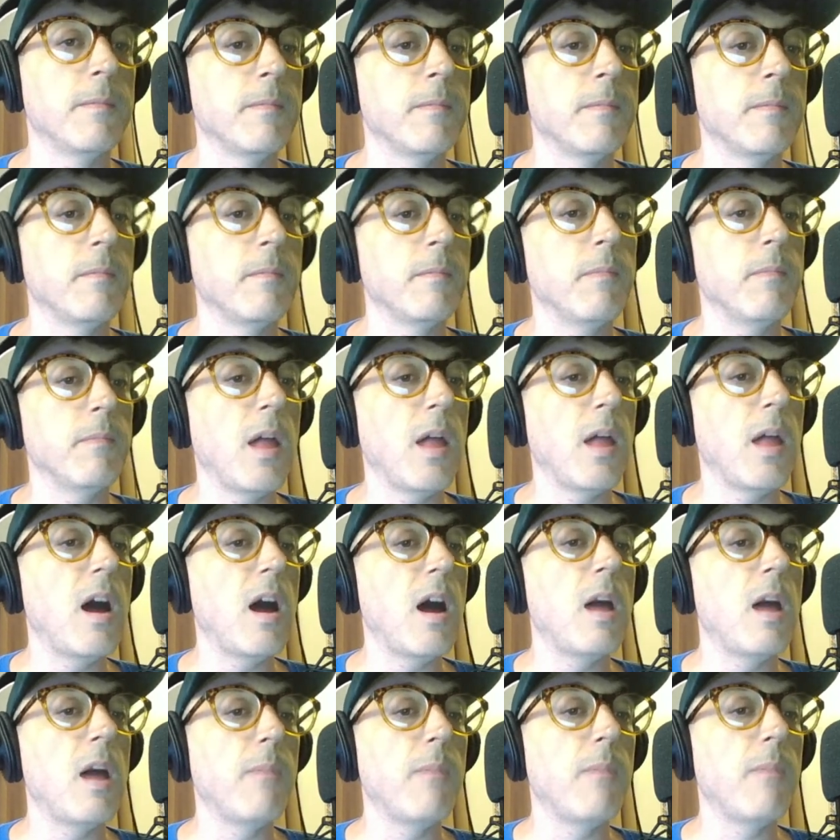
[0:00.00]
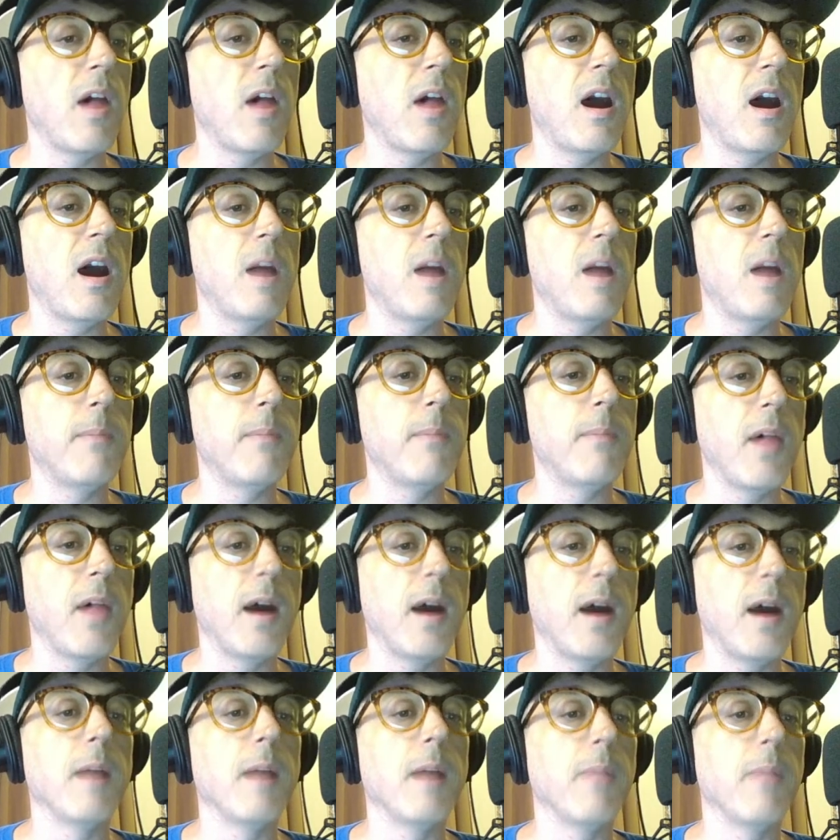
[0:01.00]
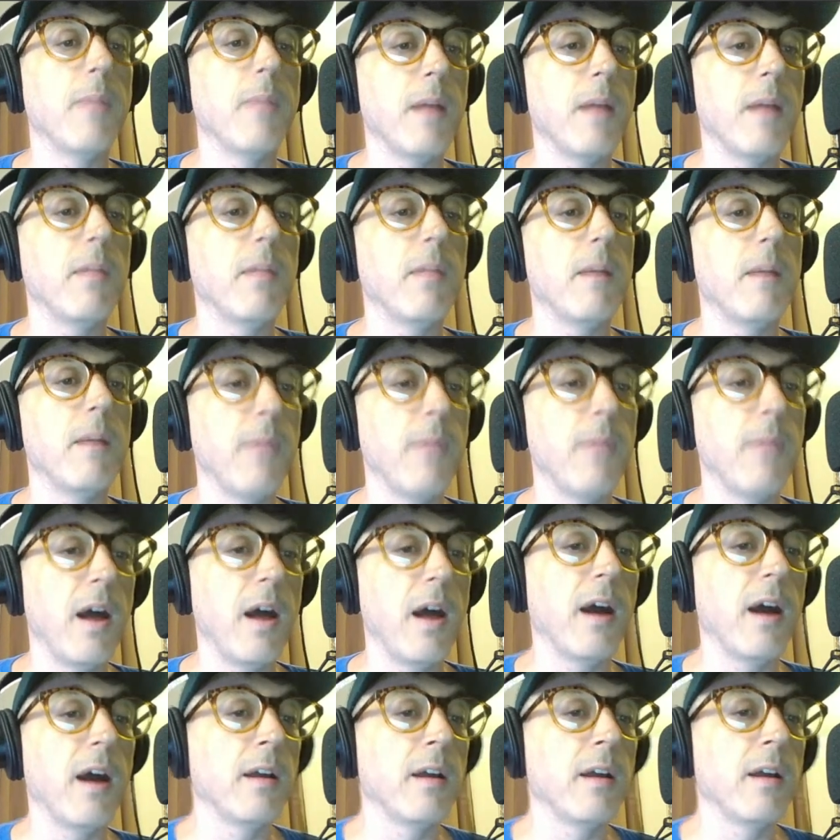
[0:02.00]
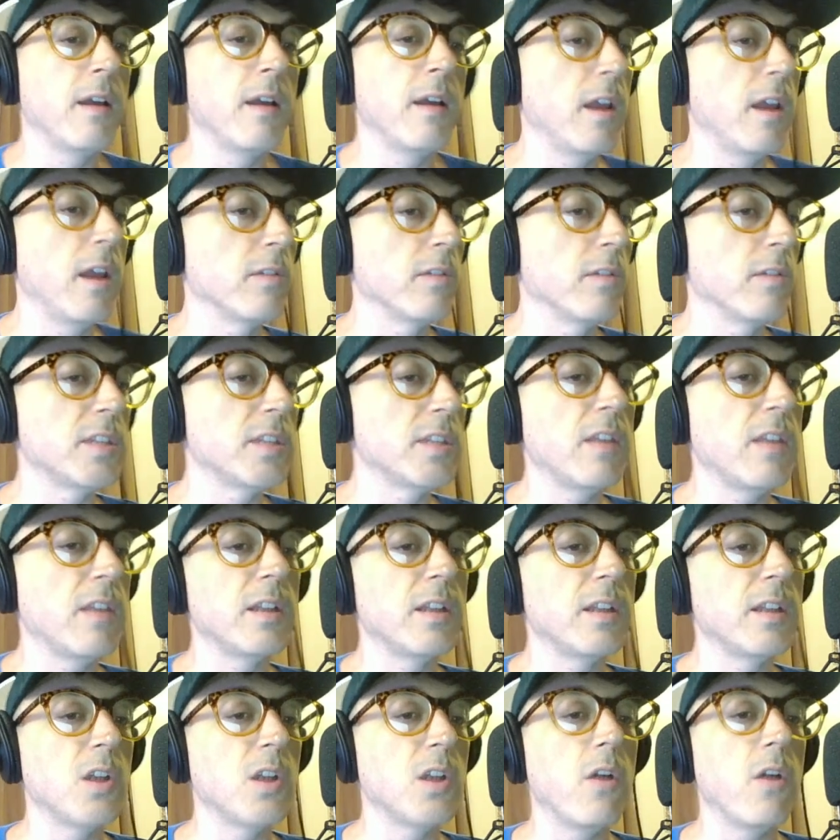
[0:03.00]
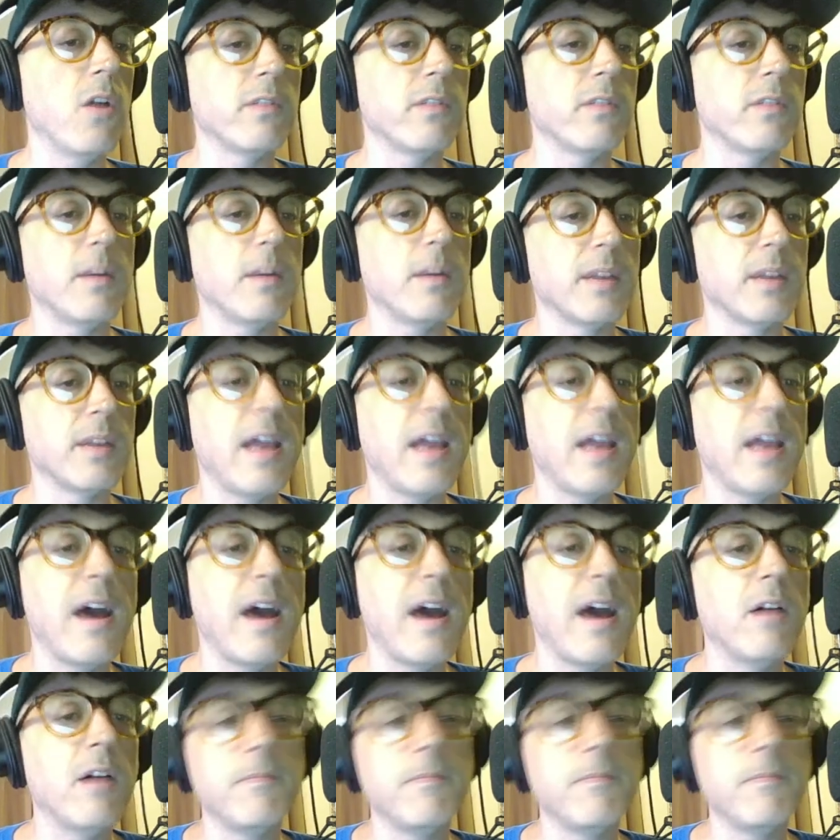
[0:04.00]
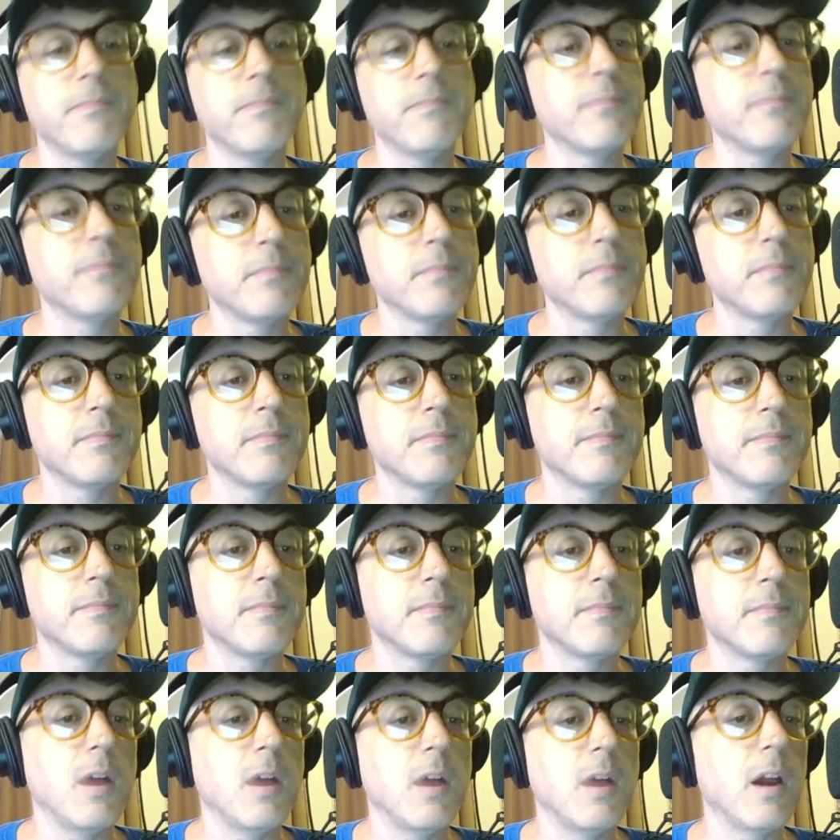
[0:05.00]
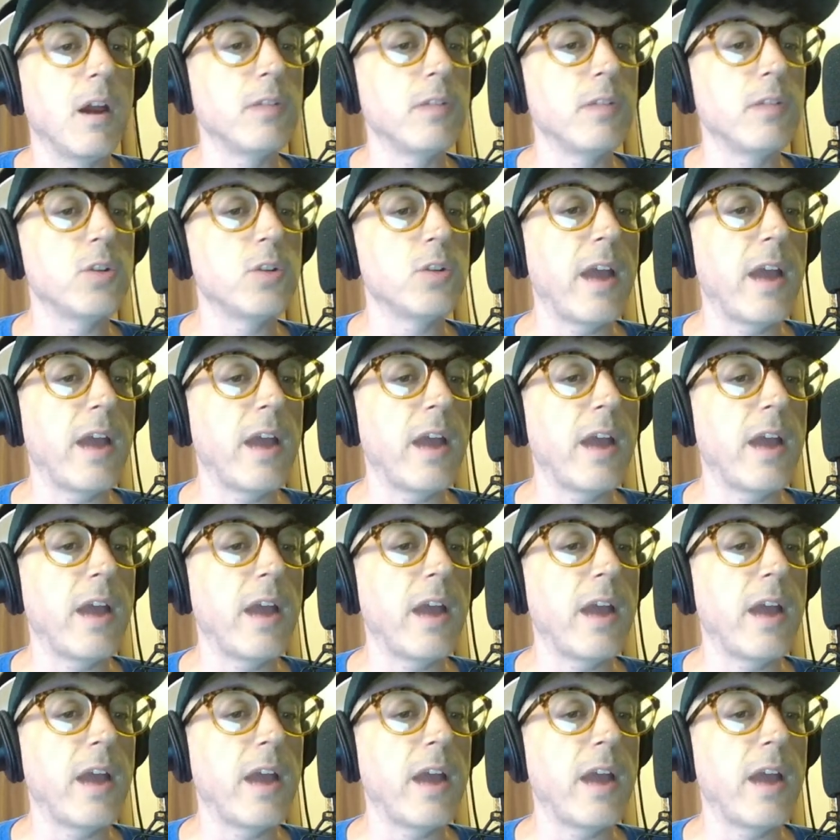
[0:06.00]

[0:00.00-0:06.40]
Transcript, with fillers: Blah, blah, blah, blah, blah, blah. And you'll see that it's overdubbing now on a new track.